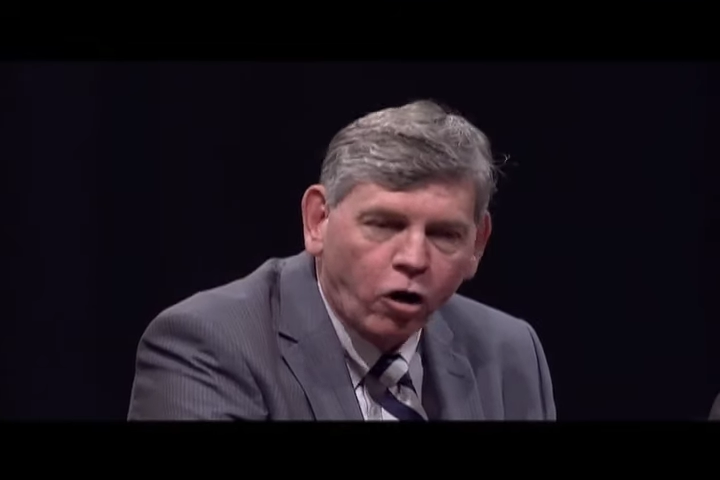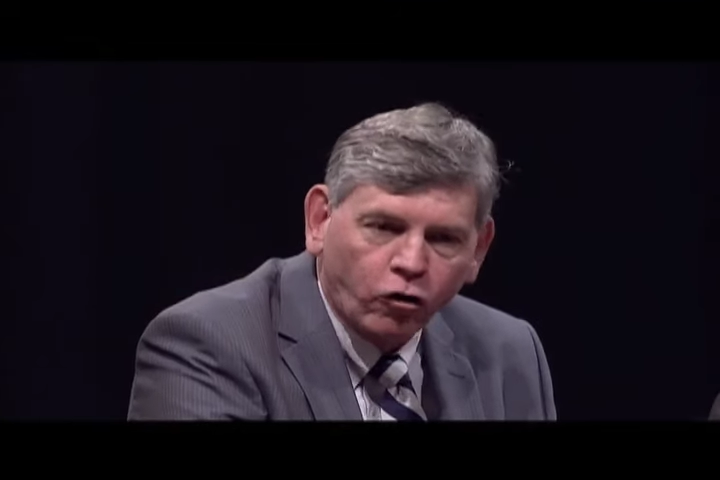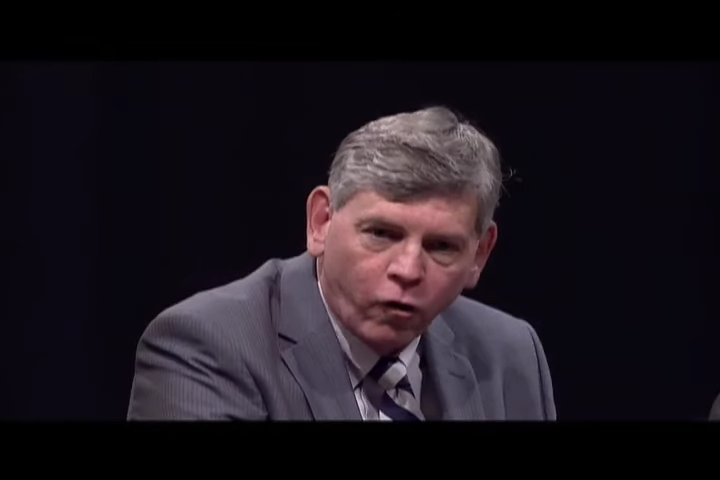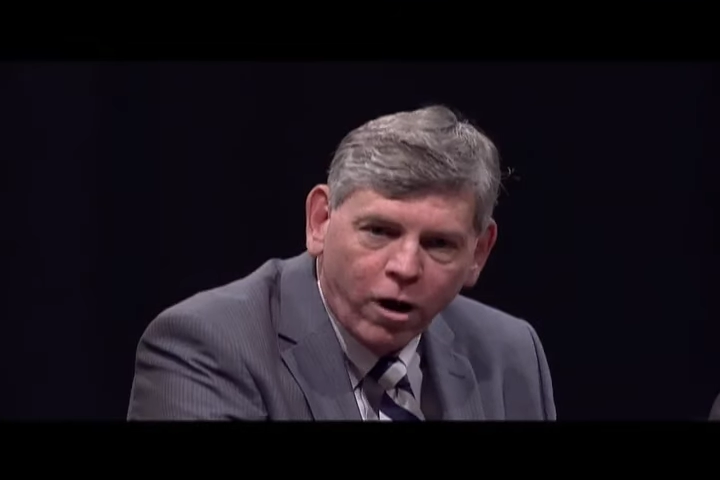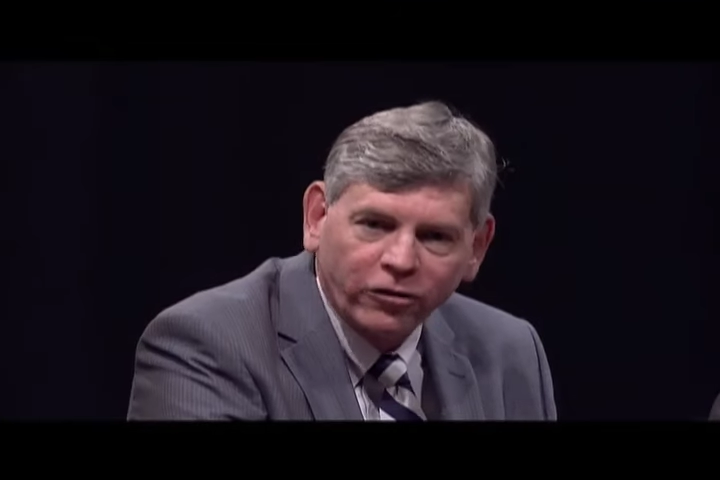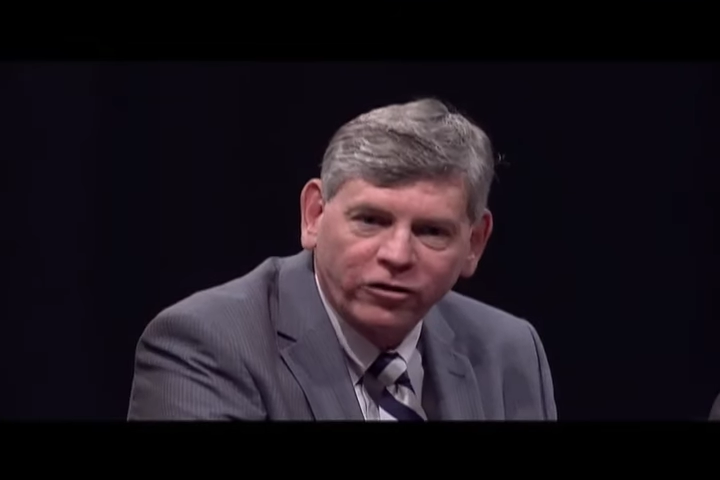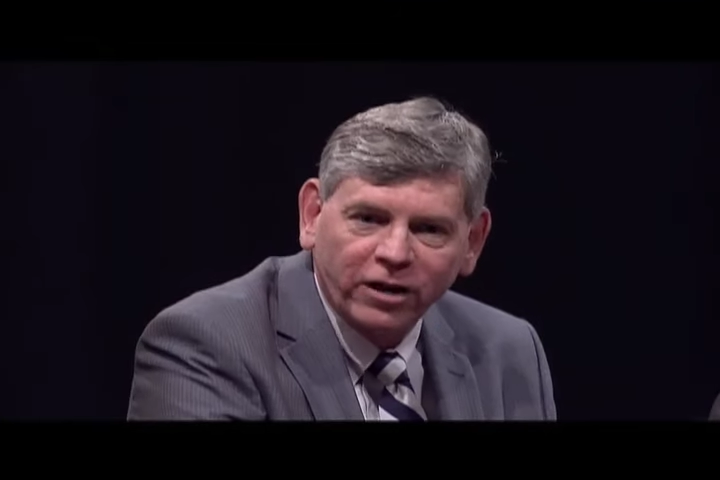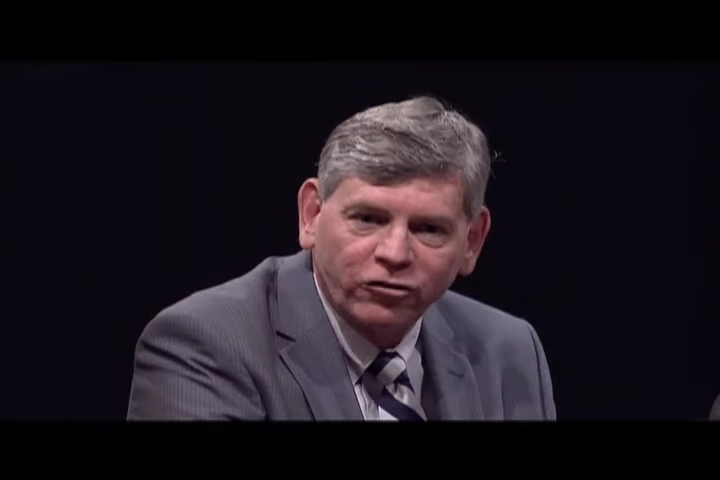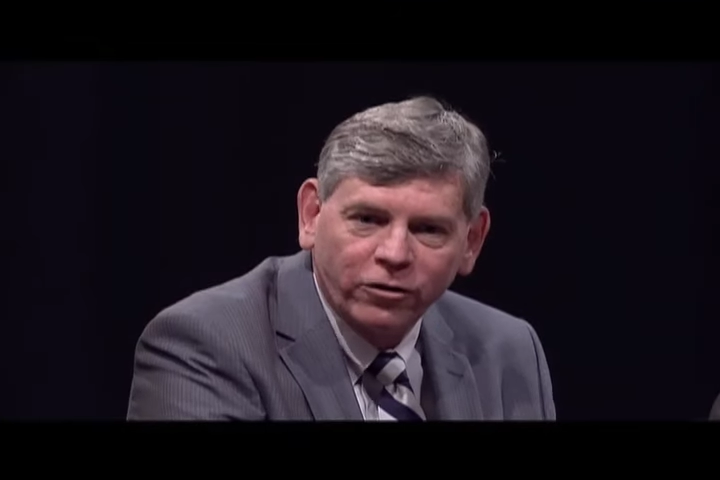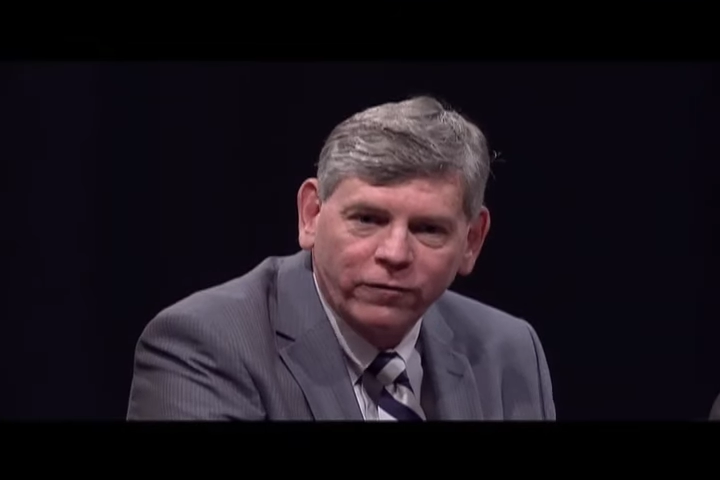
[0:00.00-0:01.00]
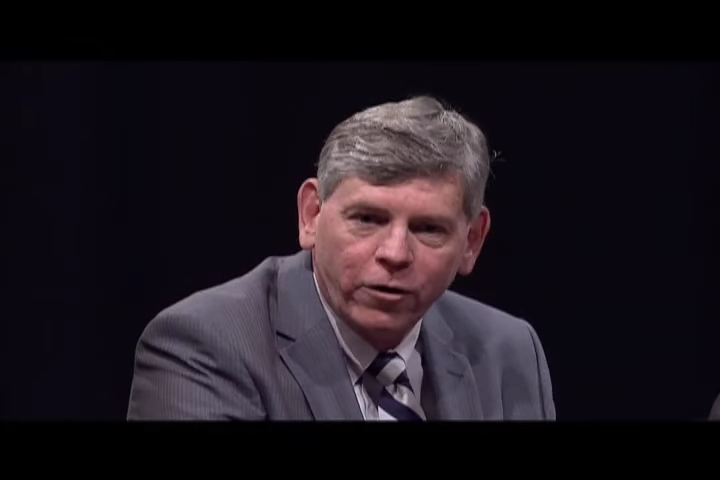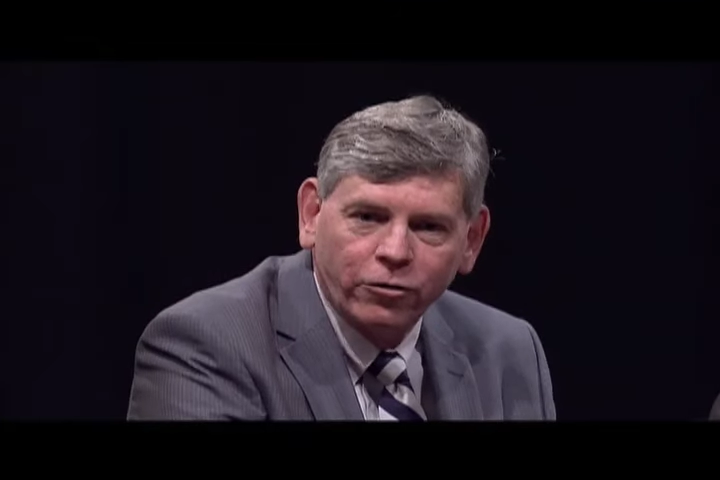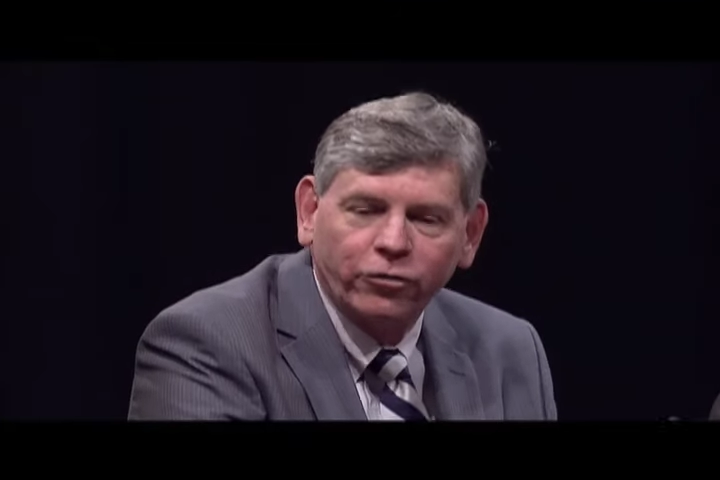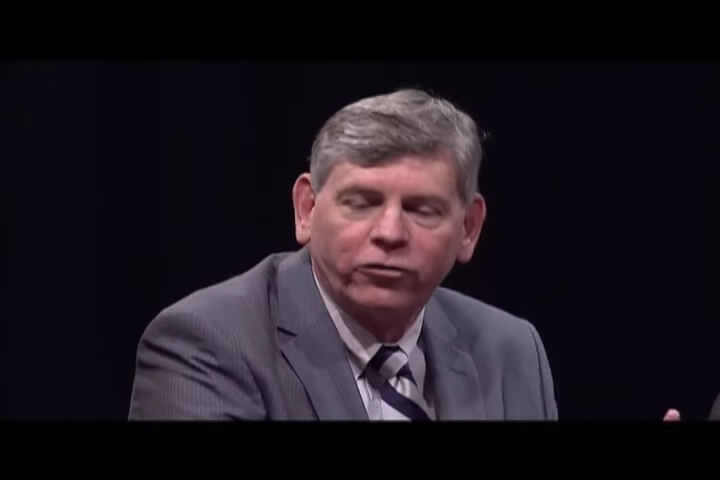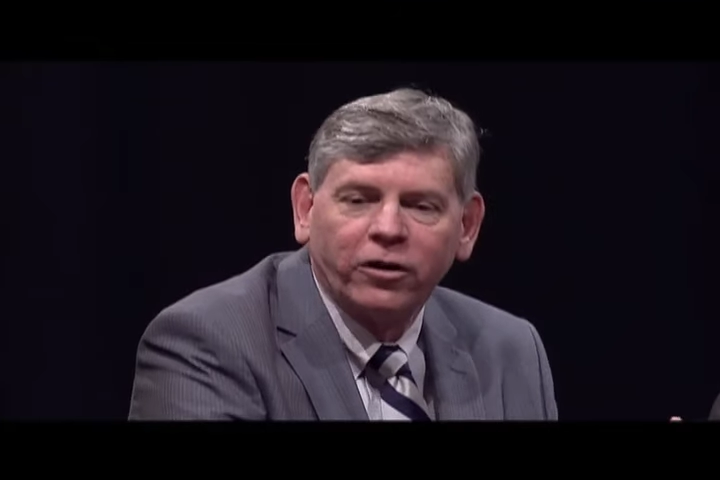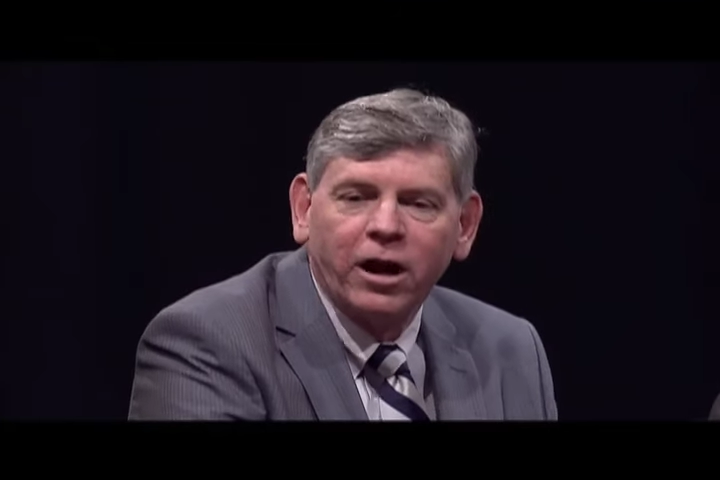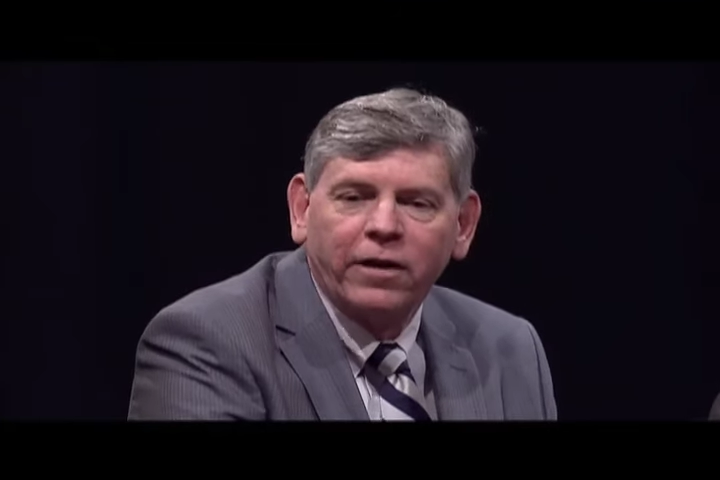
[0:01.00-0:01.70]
cross-section of voters